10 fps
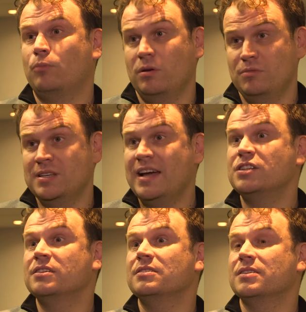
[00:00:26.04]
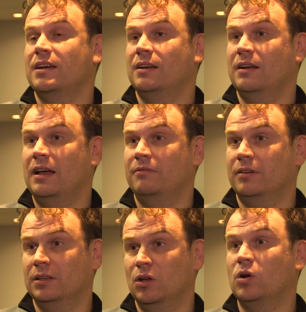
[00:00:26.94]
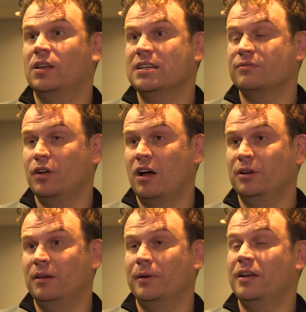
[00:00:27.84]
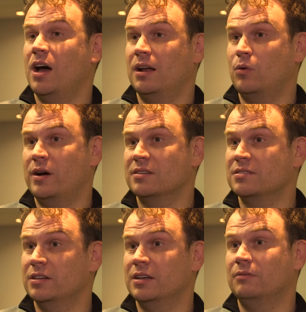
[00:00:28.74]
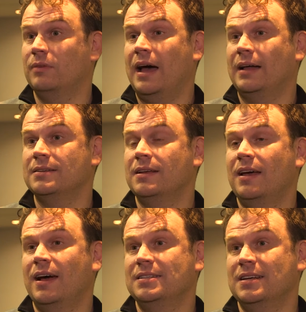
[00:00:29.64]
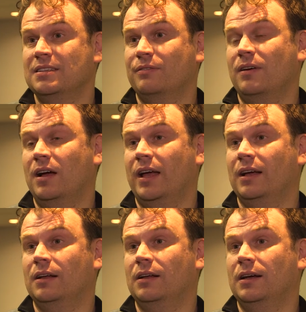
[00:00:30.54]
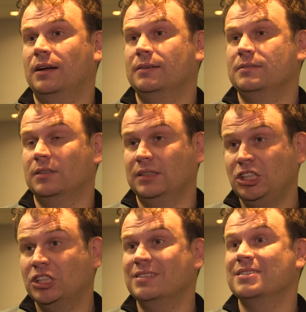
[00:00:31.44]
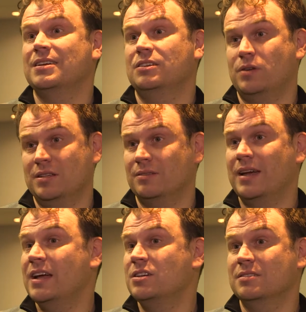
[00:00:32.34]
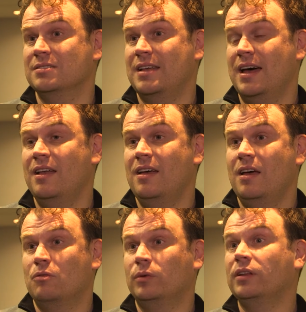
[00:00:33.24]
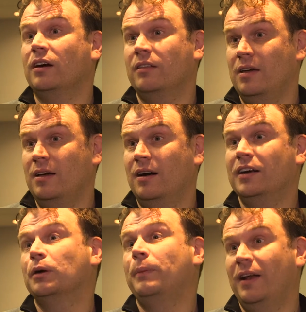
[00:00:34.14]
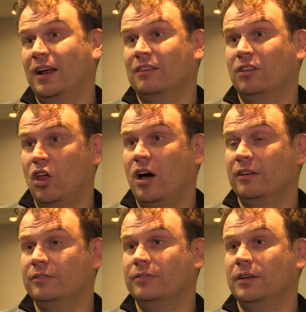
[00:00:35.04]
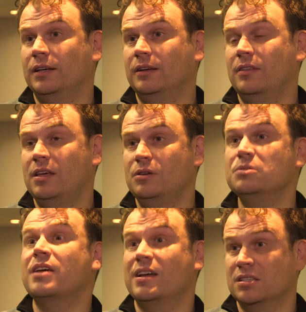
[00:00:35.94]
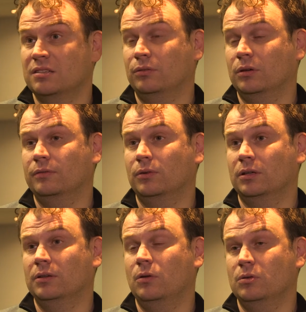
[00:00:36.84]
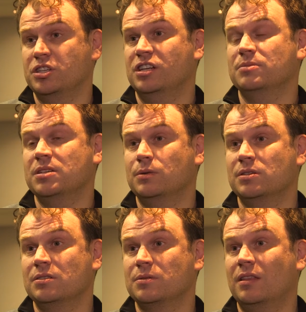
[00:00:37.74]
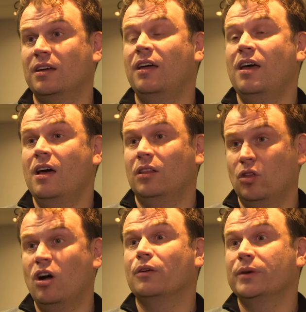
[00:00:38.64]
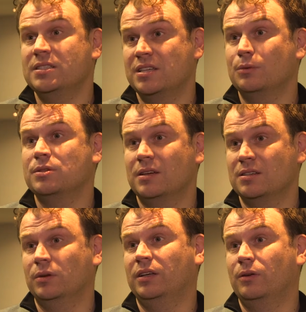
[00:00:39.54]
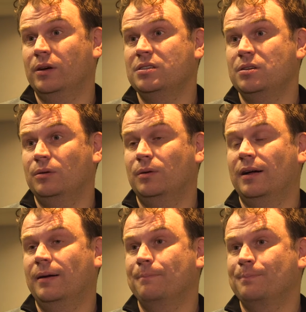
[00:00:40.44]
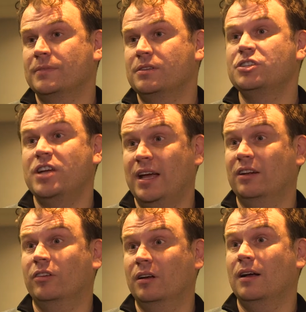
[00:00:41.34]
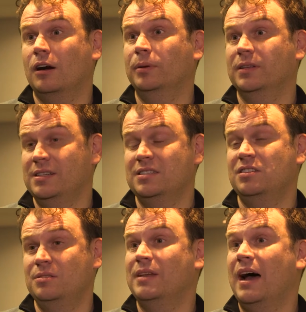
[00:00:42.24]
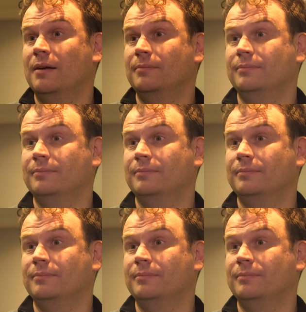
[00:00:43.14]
point mutations and very localized phenomena, but not quite as good at identifying deletions and translocations that really are the underpinning of a lot of the use cases for whole genome sequencing. So I think long-read sequencing is really going to change our ability to do that.